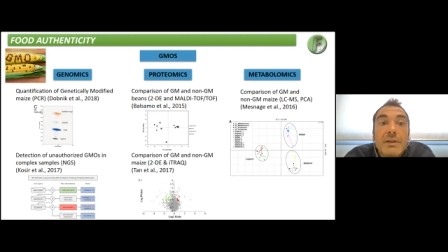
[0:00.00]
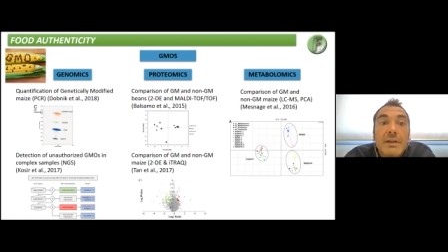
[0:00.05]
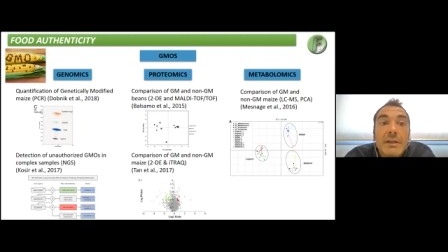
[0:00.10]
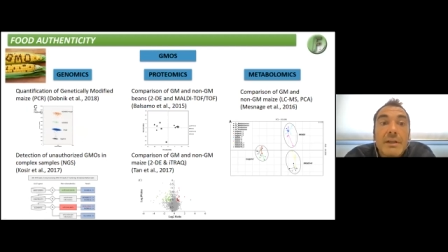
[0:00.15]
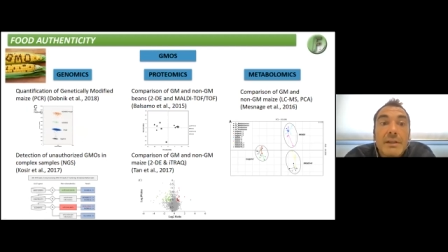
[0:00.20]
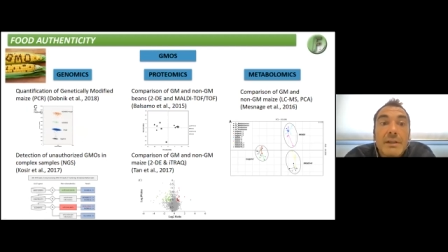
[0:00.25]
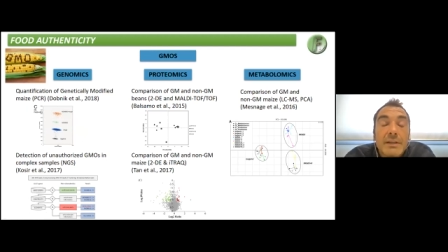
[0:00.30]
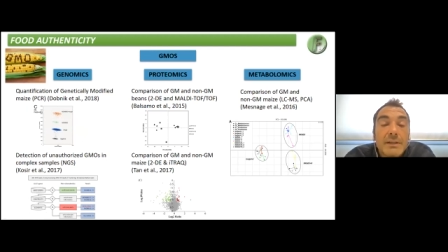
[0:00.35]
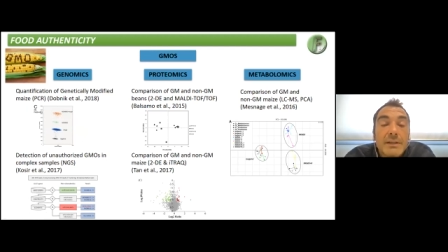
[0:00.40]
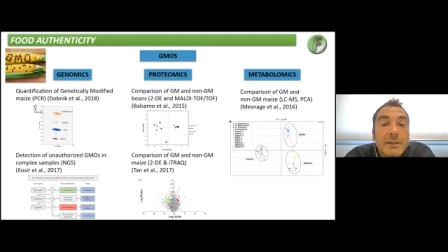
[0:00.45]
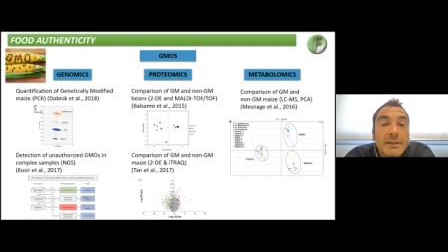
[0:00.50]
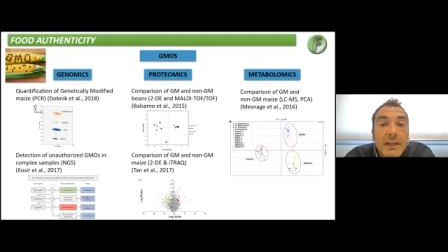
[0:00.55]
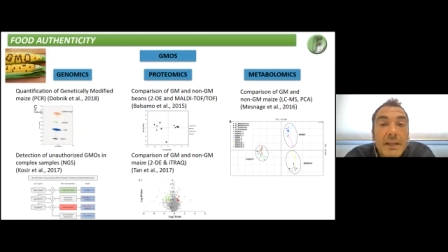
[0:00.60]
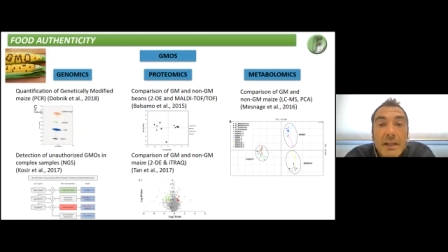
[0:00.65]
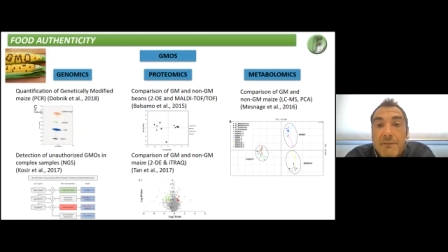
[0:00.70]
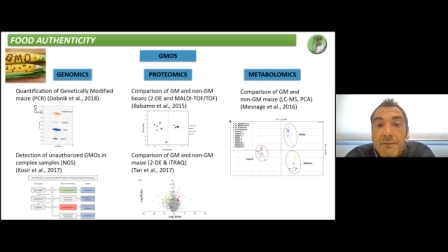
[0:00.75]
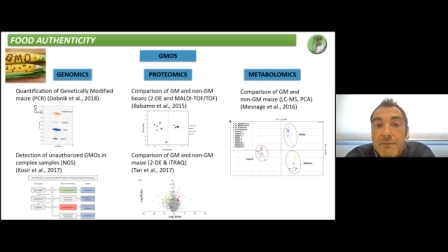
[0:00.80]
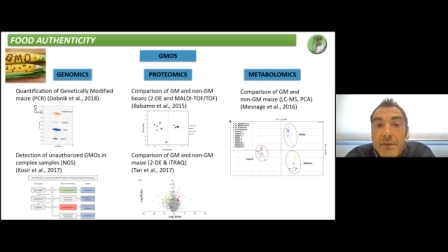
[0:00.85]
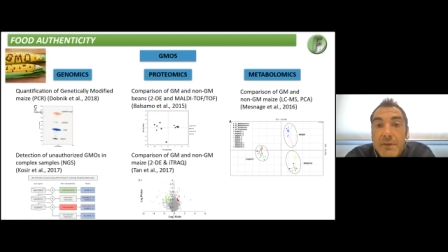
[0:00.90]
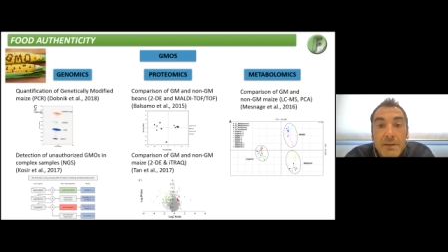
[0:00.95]
uh, they
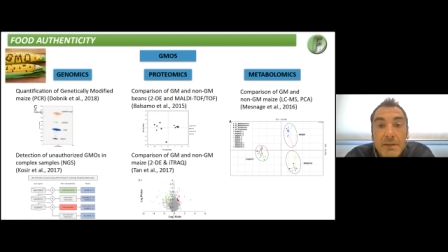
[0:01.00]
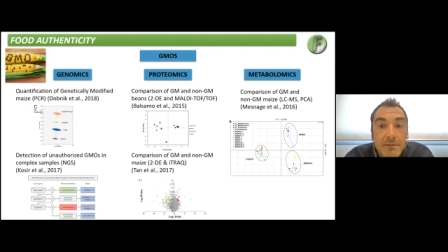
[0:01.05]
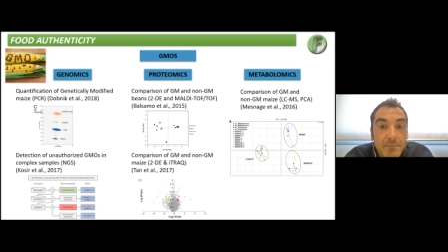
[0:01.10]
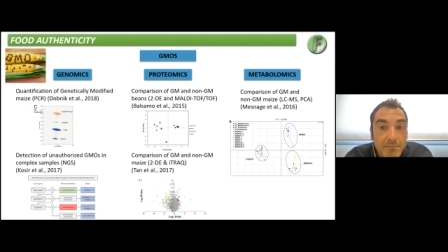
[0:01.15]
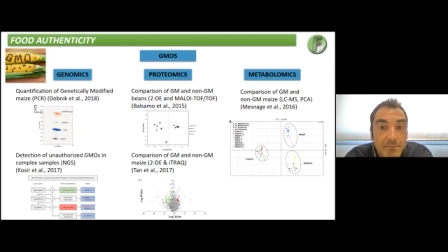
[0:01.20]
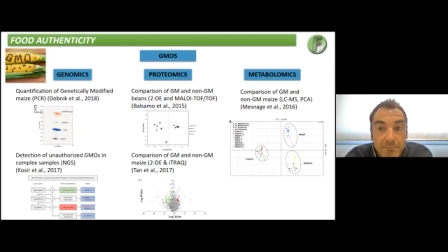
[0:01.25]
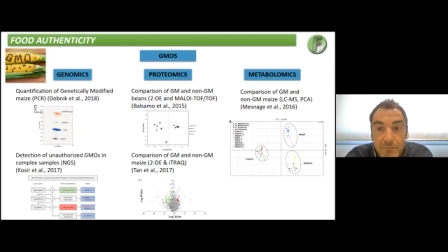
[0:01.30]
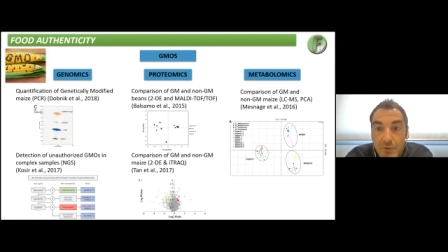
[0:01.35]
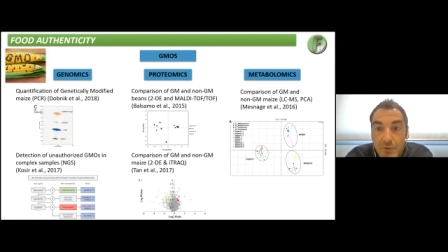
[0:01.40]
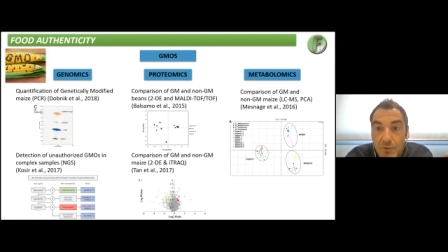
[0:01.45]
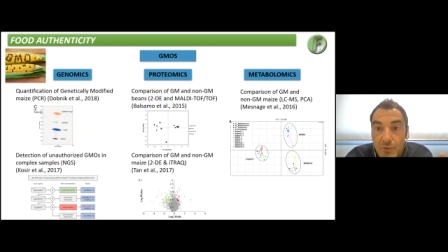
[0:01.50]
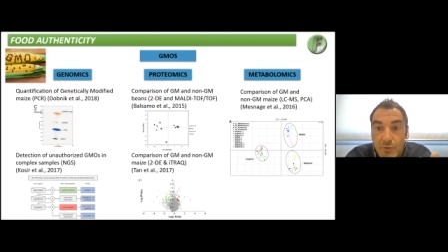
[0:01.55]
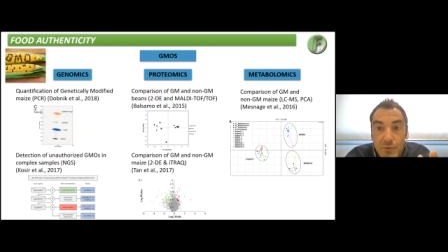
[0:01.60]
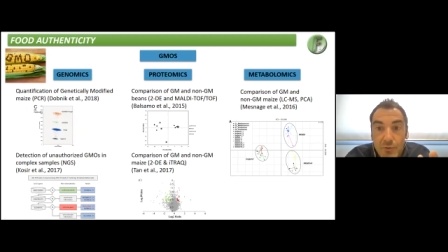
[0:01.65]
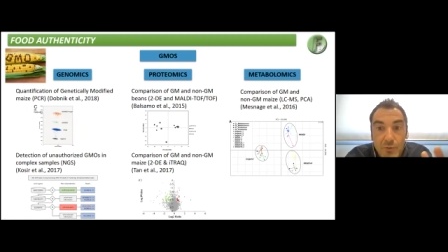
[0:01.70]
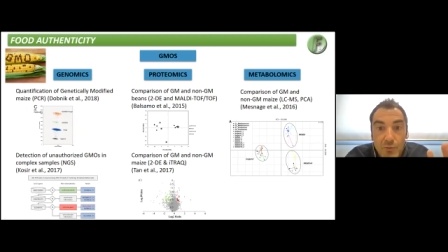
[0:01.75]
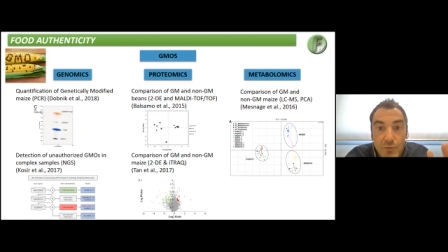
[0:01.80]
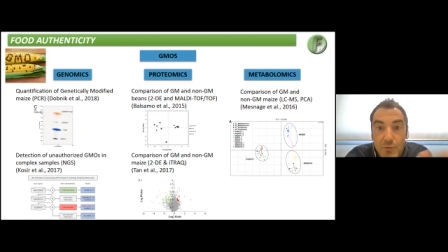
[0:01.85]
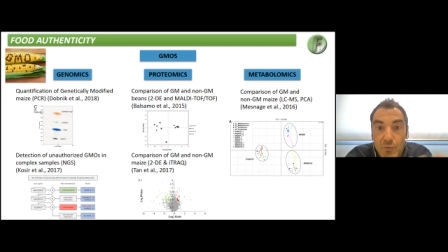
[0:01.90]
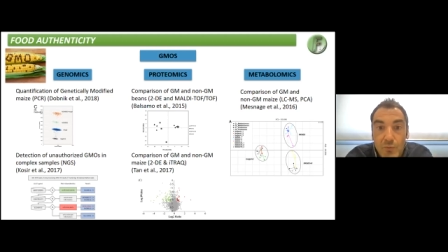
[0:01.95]
have been
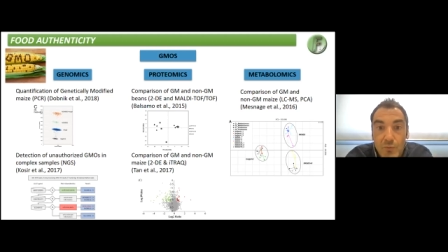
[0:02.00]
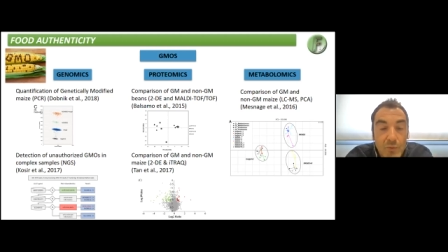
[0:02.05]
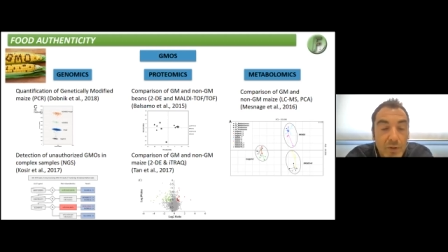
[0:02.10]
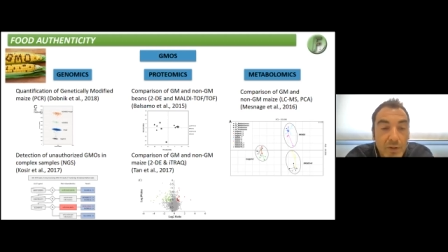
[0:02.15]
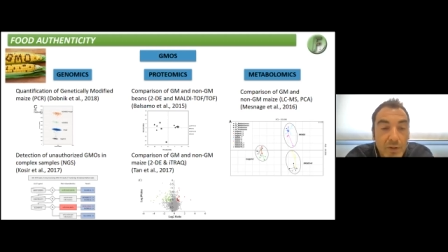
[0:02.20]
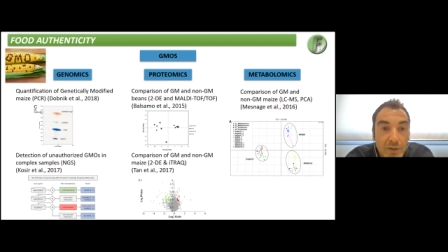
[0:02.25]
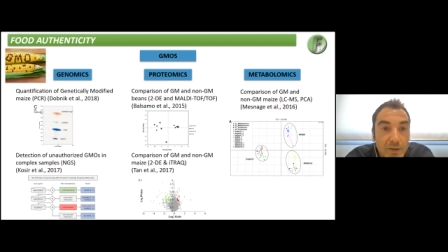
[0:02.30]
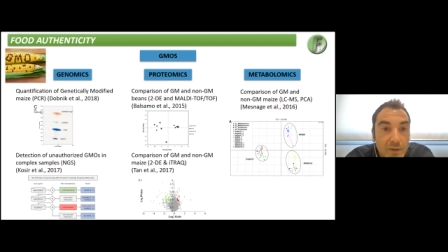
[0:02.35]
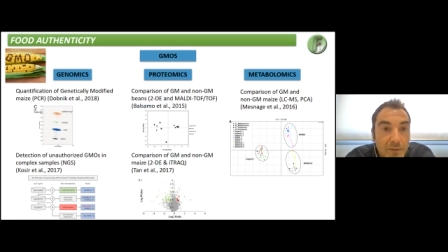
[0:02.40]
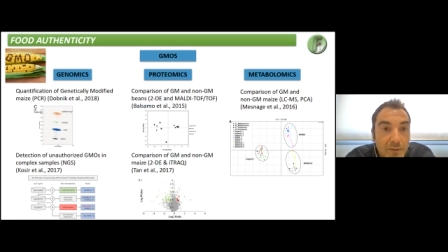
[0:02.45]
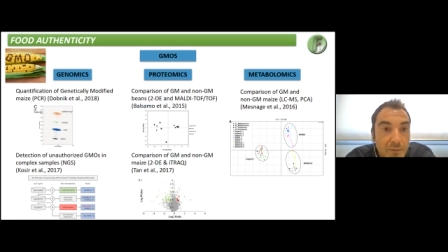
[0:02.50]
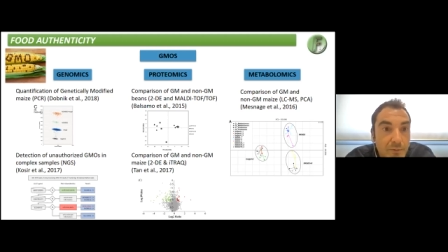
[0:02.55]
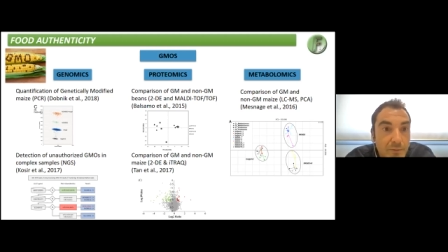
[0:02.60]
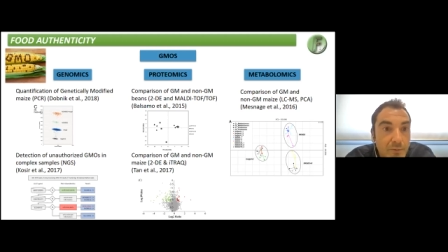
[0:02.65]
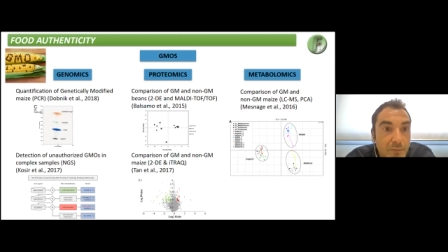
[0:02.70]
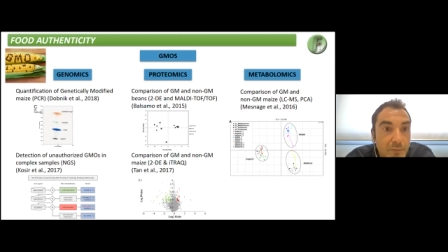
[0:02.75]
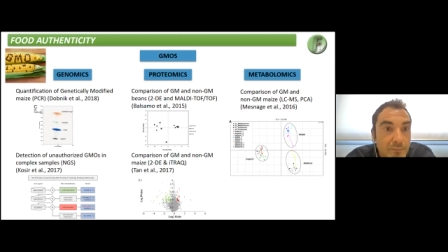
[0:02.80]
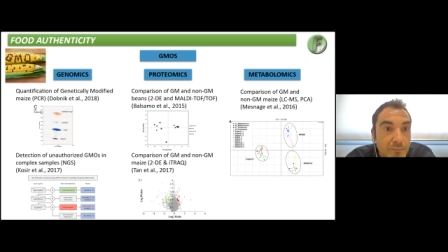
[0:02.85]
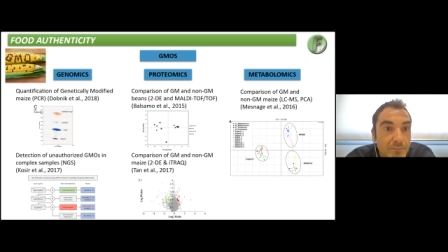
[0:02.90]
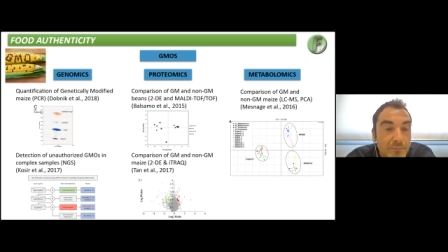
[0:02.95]

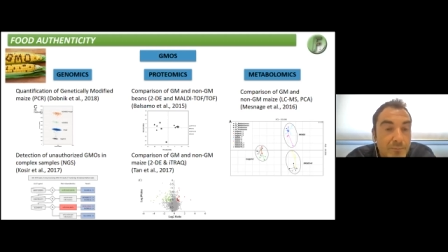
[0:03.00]
uh,